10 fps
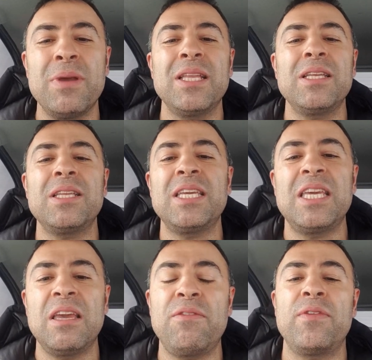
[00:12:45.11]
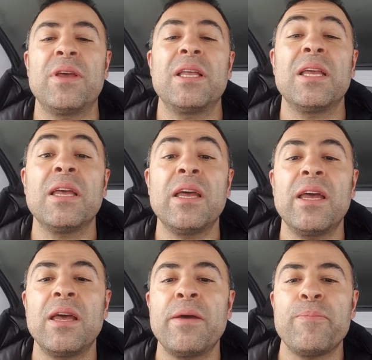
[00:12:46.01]
He didn't give
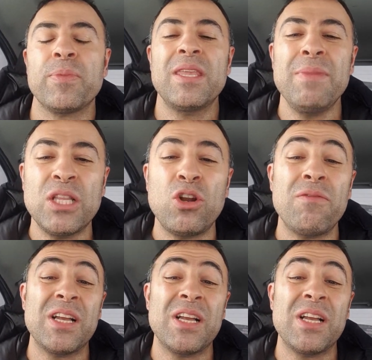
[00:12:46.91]
Dimitrov